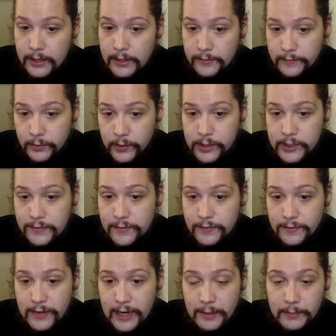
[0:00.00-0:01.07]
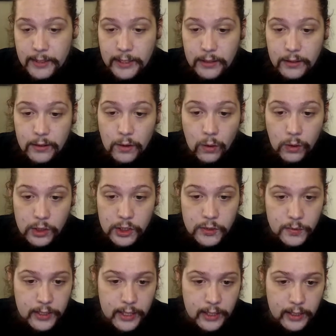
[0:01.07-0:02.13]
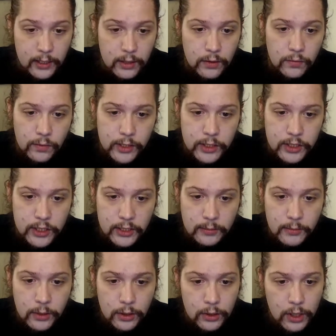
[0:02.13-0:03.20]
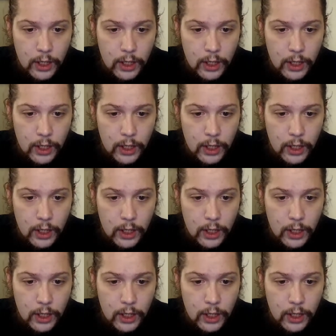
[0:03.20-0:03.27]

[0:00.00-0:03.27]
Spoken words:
The voice of the fat man, hoarse with anger, reached him.